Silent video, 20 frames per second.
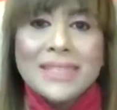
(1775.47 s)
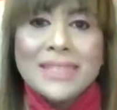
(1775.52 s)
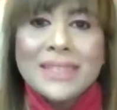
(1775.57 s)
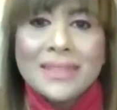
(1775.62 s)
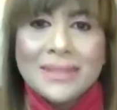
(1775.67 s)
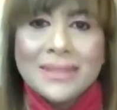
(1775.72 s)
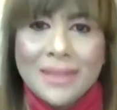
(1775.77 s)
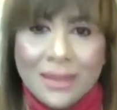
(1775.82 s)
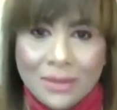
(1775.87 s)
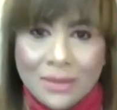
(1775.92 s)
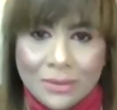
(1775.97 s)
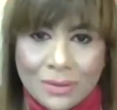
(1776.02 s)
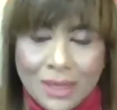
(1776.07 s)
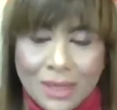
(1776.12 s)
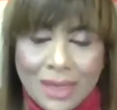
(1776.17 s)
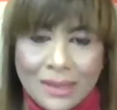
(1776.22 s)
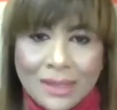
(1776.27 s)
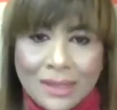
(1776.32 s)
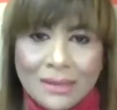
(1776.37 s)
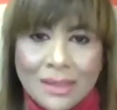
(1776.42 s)
it down.
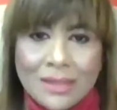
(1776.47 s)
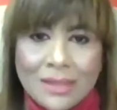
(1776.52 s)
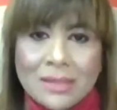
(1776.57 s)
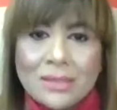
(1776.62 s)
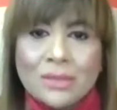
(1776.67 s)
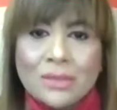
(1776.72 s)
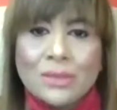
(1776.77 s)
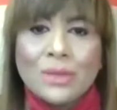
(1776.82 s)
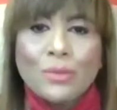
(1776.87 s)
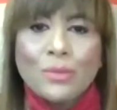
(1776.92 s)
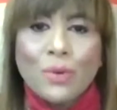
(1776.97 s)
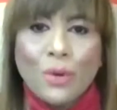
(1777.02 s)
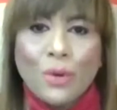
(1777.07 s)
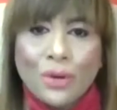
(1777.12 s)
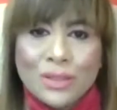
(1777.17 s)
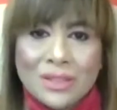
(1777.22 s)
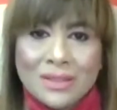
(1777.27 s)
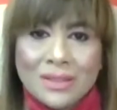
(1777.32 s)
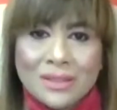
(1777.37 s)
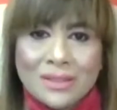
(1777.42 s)
I think that is so
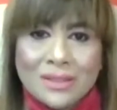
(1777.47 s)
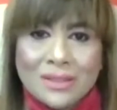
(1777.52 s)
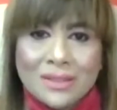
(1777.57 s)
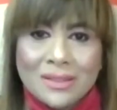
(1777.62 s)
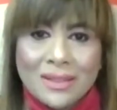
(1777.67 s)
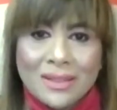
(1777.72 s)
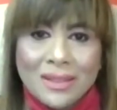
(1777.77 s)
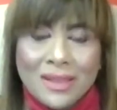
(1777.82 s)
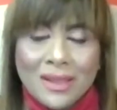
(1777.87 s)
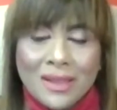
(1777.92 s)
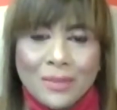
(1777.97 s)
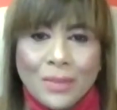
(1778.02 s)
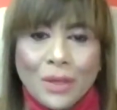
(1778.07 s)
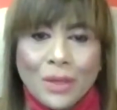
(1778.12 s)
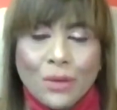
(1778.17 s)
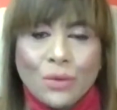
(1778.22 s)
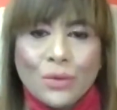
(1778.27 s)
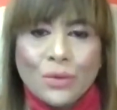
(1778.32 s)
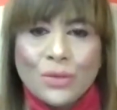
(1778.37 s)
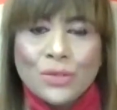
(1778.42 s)
important,
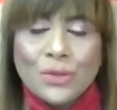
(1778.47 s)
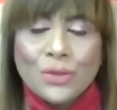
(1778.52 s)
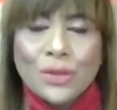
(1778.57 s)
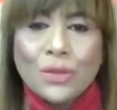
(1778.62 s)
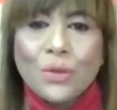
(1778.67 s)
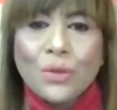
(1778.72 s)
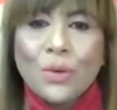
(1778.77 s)
because you can